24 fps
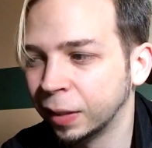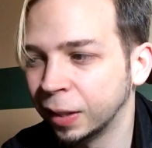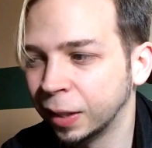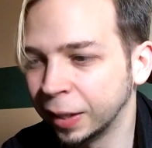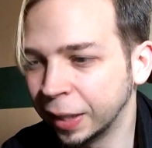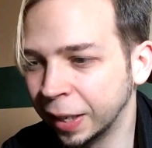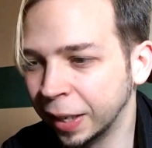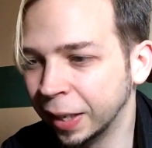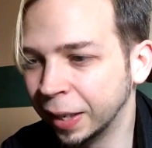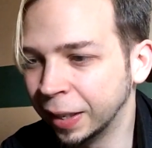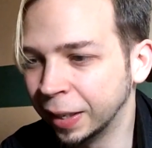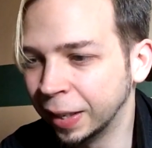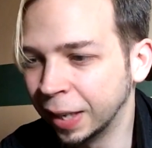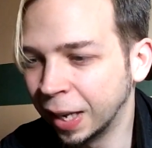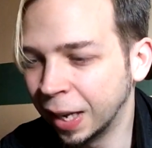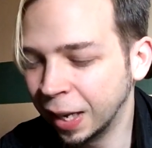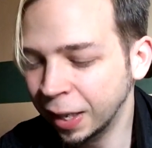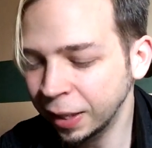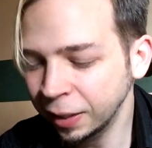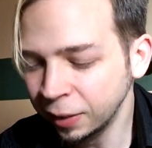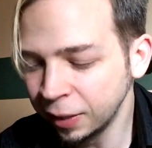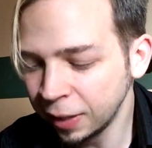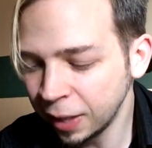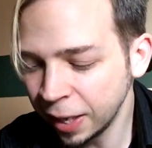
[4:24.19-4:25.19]
Again,
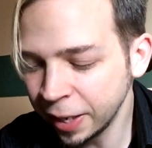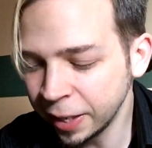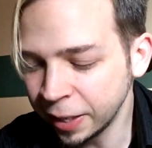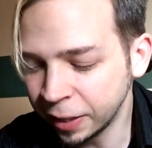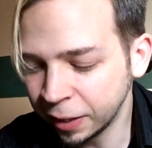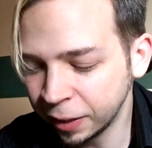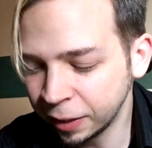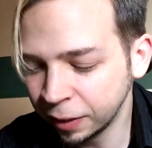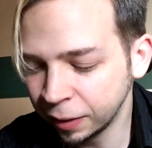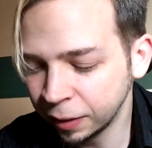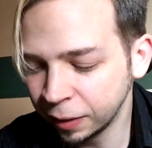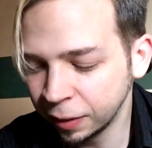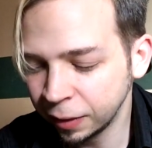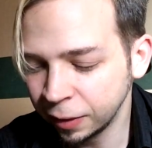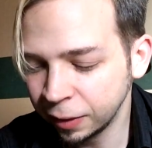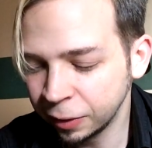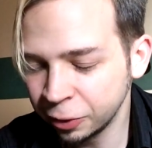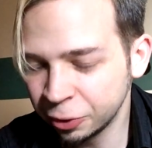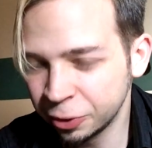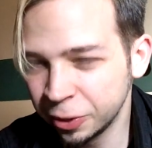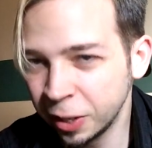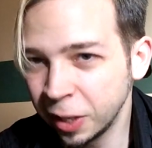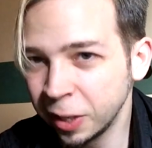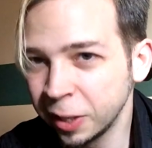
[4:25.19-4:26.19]
I like...
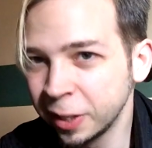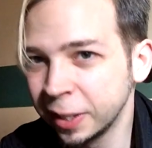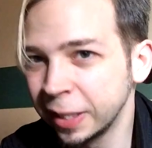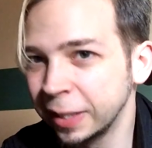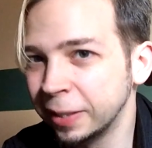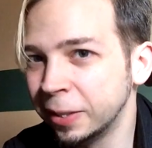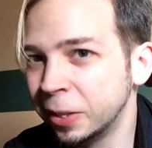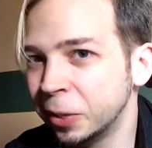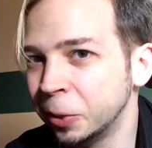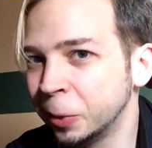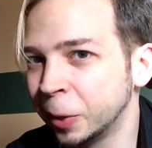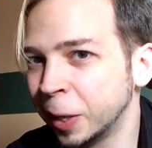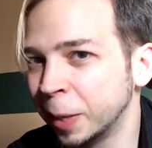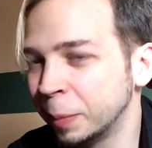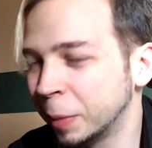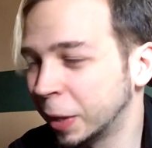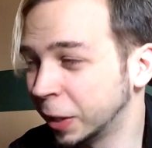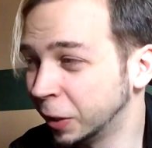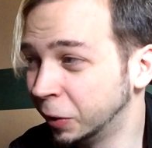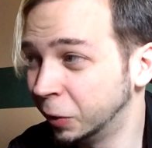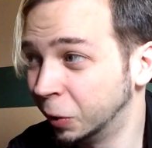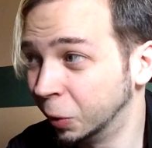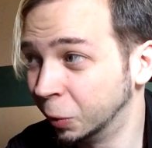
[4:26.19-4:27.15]
There's not a Silent Hill game I